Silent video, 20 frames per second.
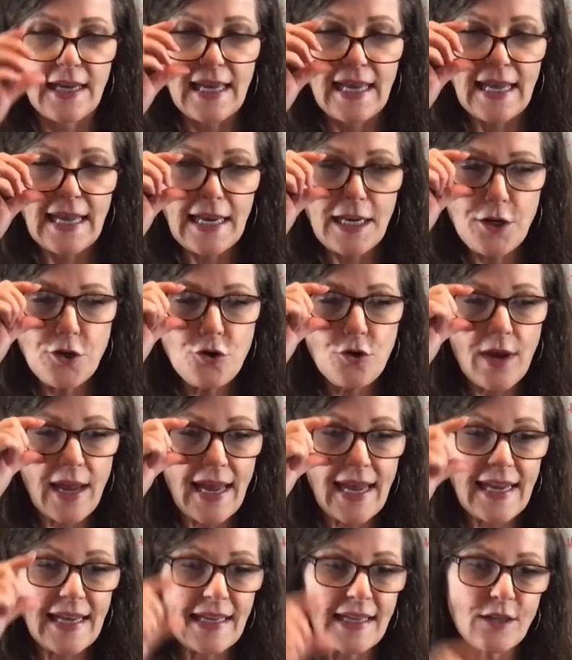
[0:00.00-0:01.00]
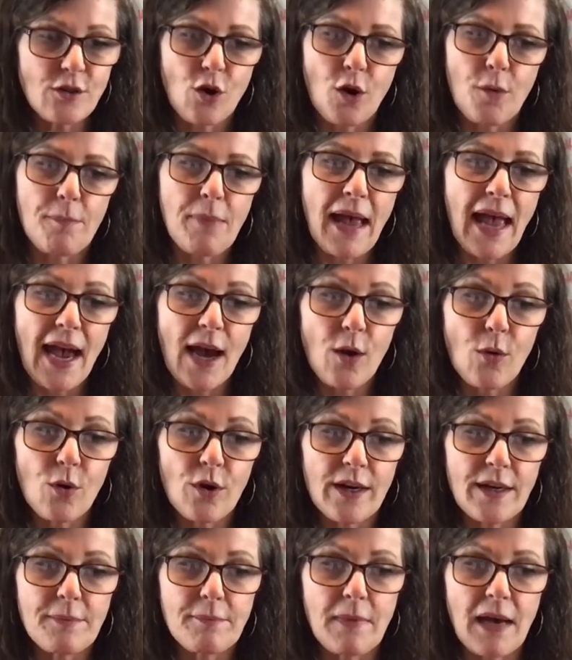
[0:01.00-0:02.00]
In your hand are power
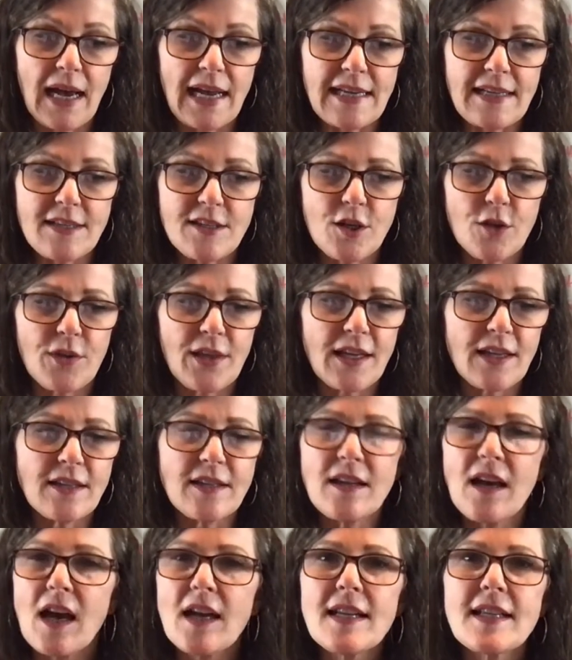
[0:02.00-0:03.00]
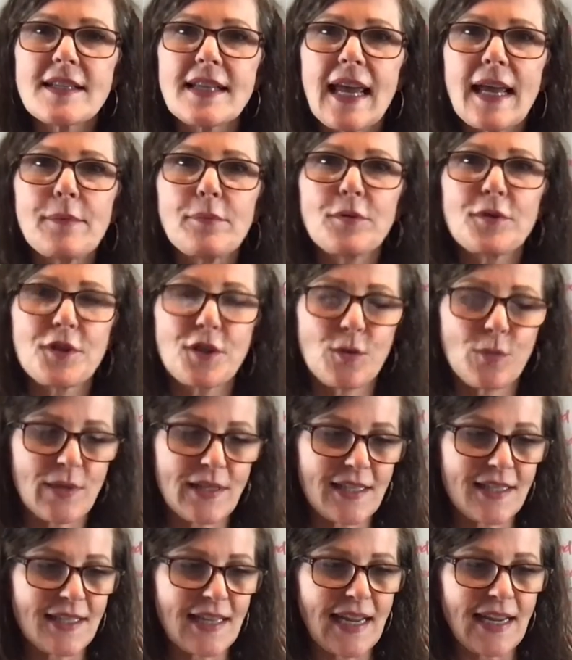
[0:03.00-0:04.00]
and might, so that none is able to
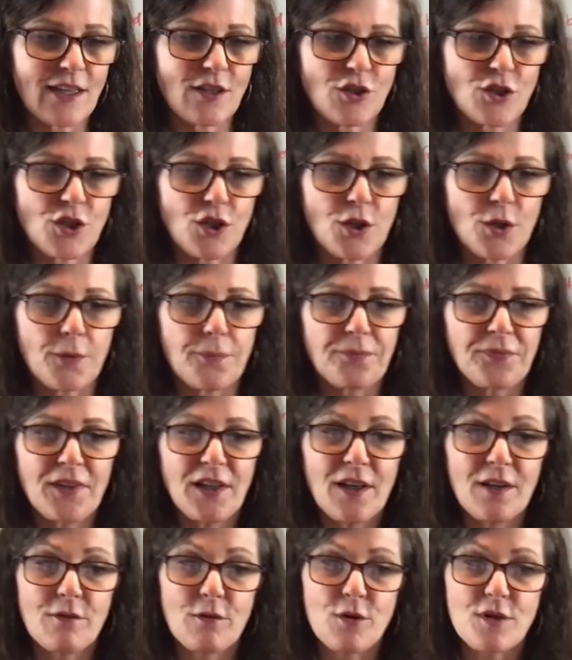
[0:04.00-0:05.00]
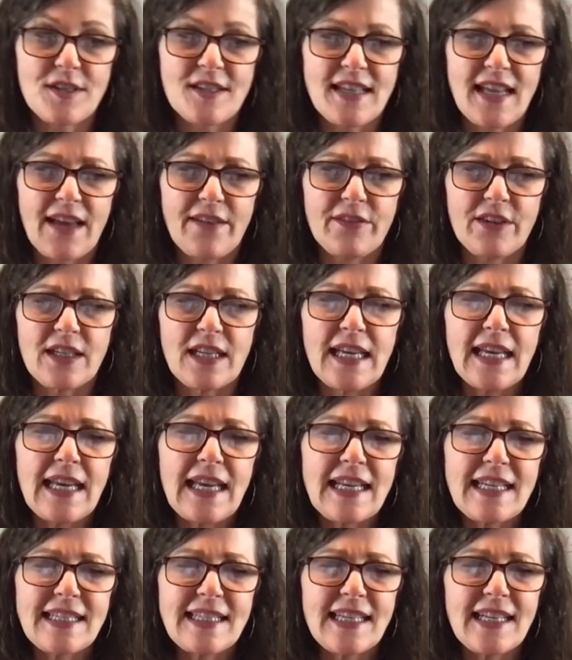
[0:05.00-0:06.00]
withstand you." Verse 7,
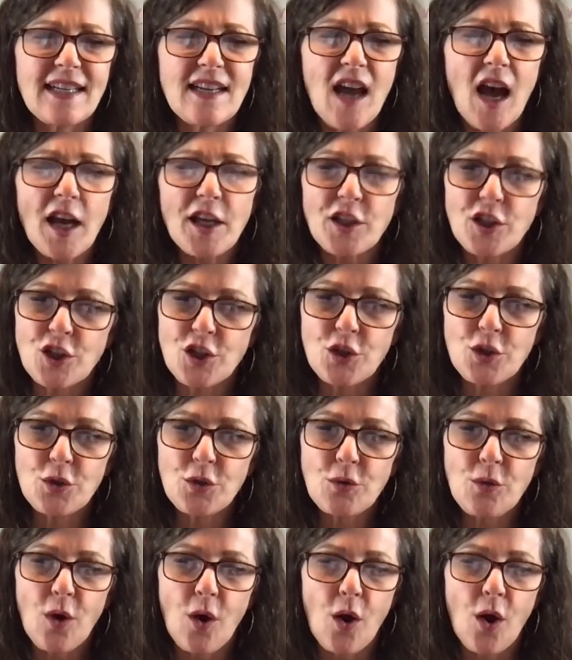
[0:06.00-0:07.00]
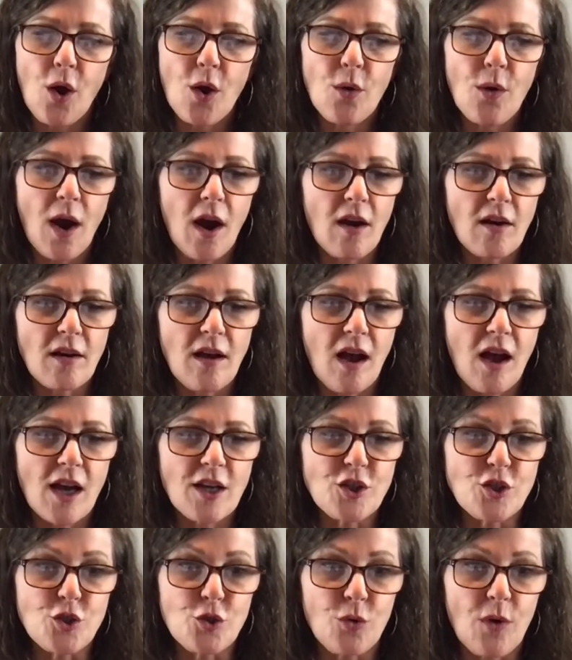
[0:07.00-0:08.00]
"Did not you, O our
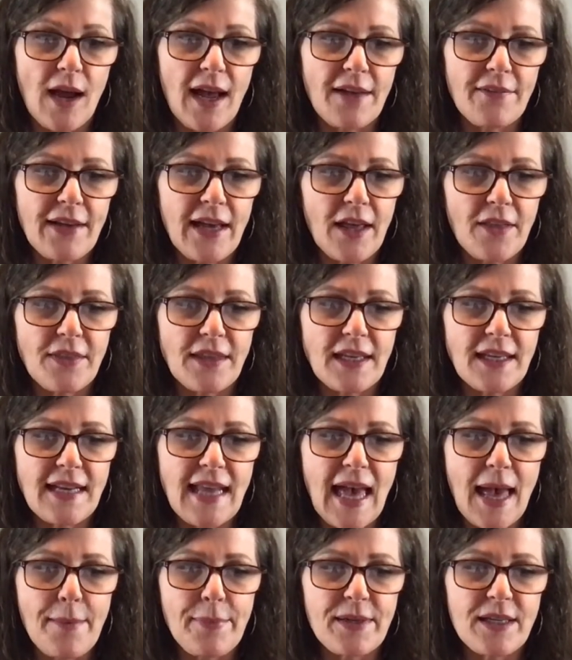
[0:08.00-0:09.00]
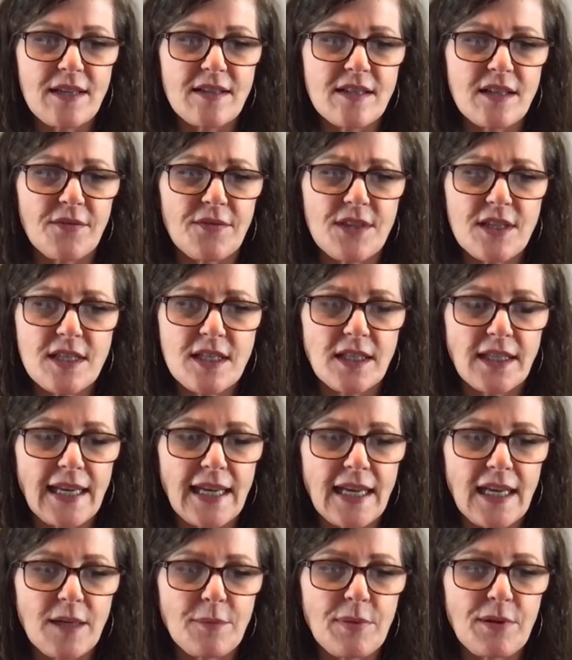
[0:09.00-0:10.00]
God, drive out the inhabitants of this
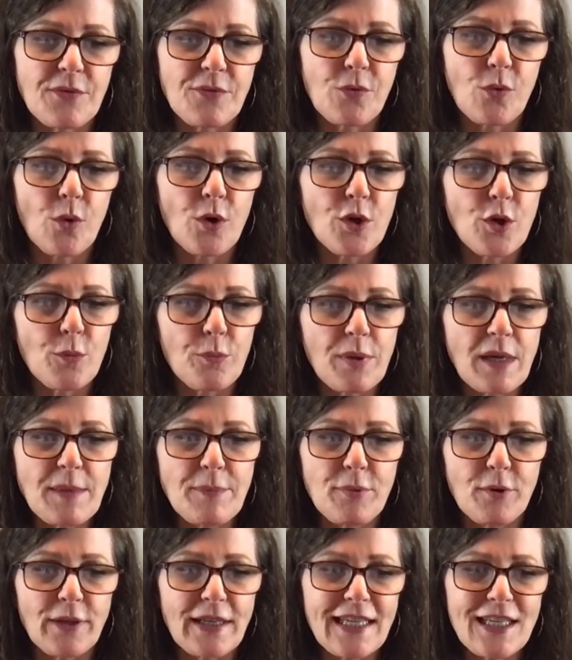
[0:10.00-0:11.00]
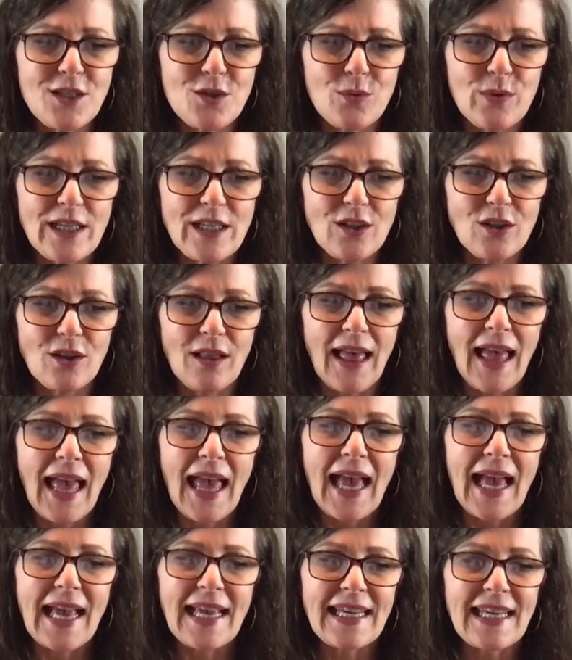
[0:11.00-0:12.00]
land before your people Israel,
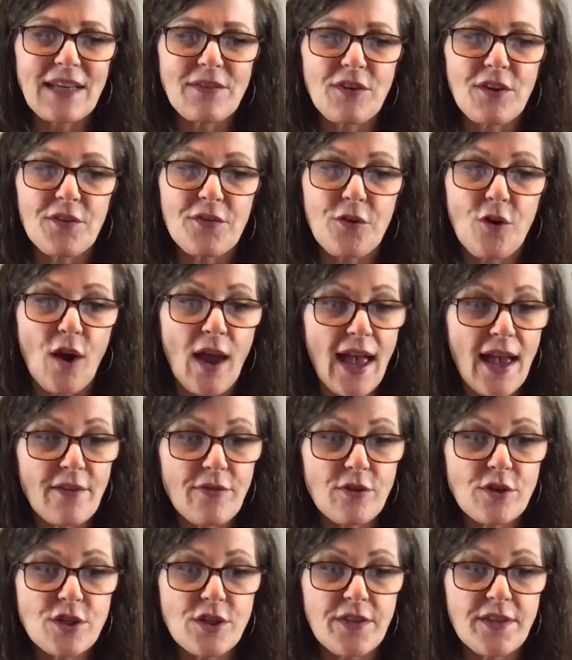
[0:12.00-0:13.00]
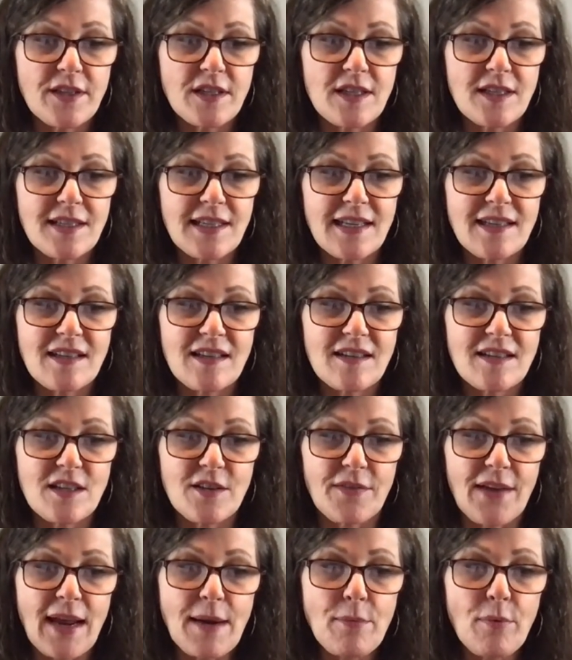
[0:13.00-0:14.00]
and give it forever to the descendants
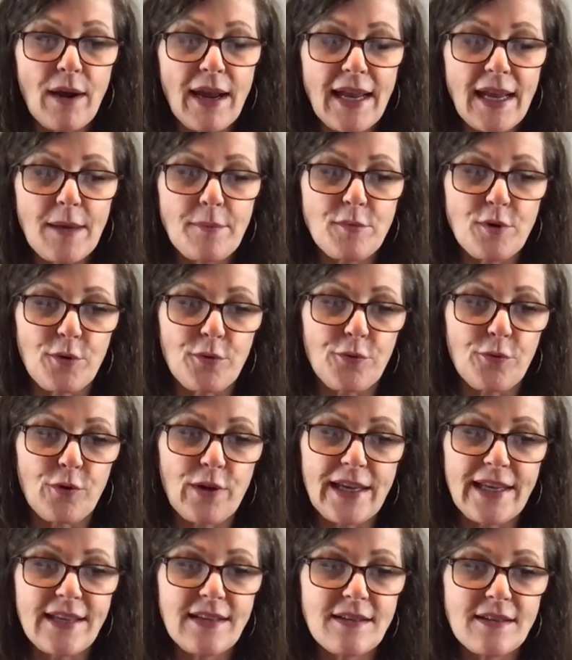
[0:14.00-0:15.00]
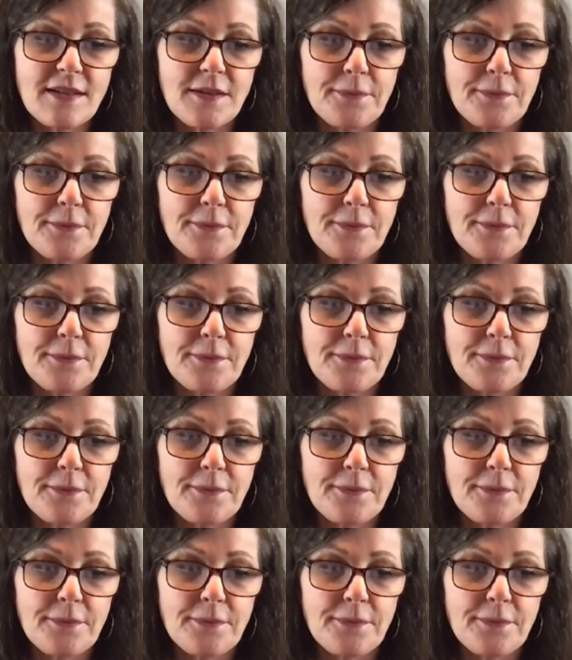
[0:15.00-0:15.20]
of Abraham, your friend?"